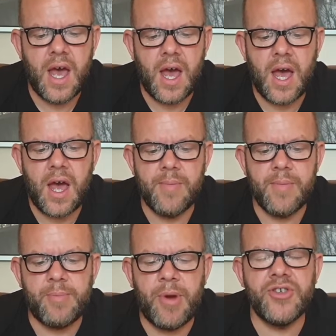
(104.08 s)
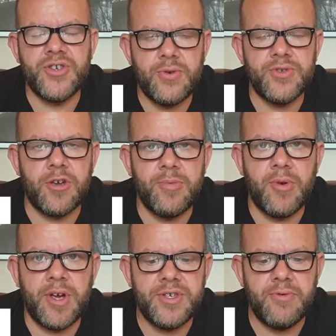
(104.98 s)
part of the Orto
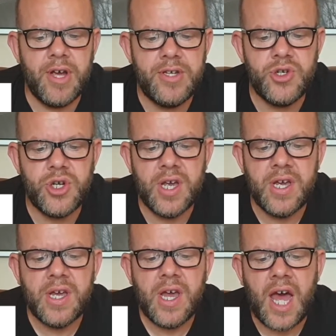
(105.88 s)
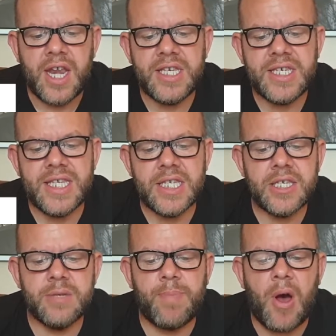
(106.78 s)
Parisi range, and it's
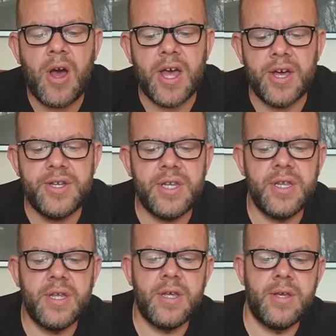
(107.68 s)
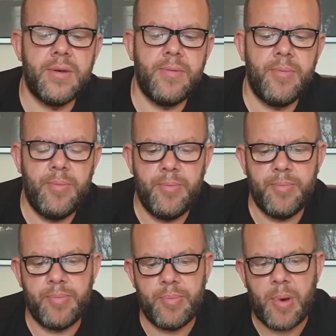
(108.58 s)
inspired
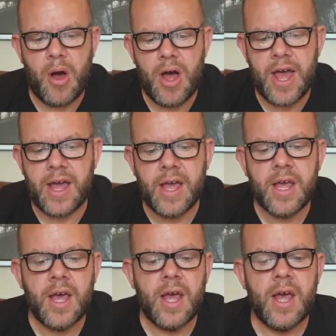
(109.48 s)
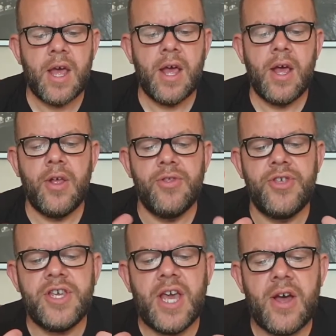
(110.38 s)
by
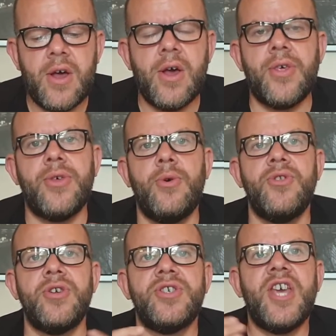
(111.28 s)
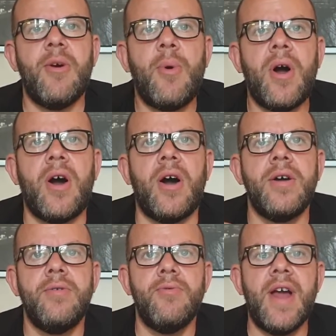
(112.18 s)
the earth or the terroir
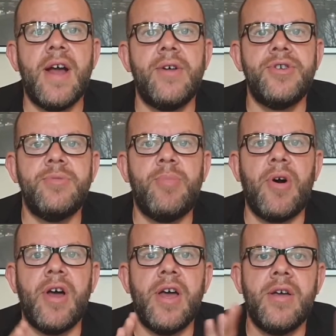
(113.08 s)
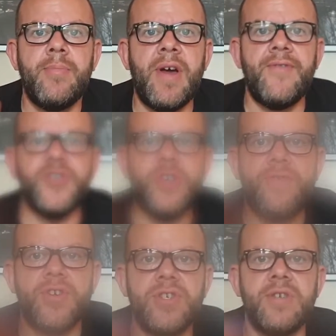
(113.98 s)
round by Mount
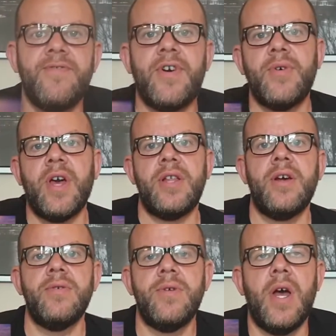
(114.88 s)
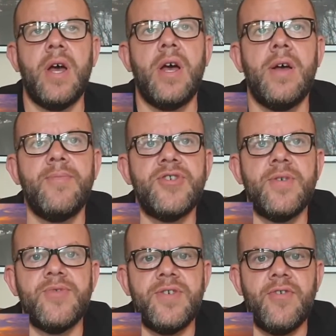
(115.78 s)
Vesuvius, the volcano that's
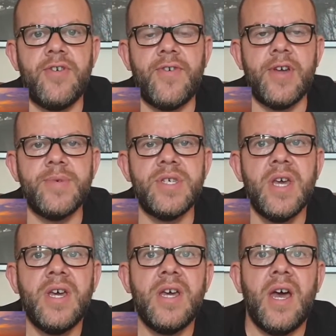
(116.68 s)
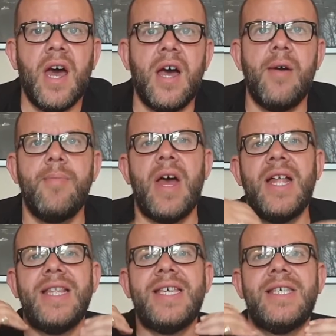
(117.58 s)
obviously very famous.
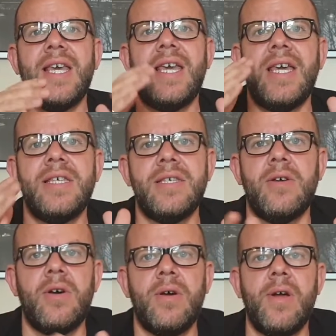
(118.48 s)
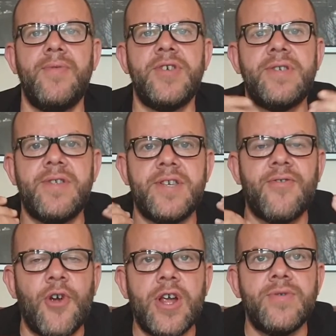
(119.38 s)
And this is this
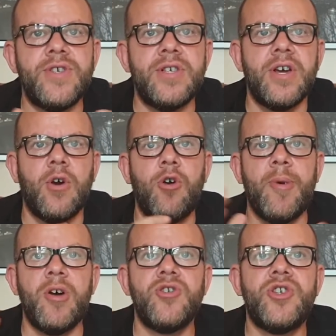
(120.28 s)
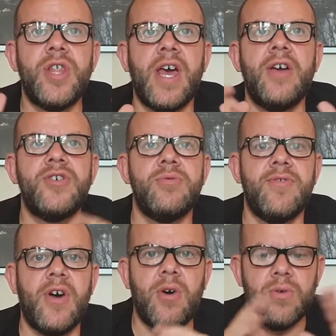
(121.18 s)
fragrance is like a homage to that sort of
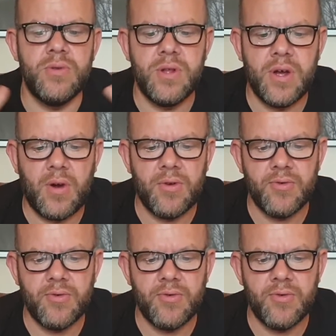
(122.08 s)
whole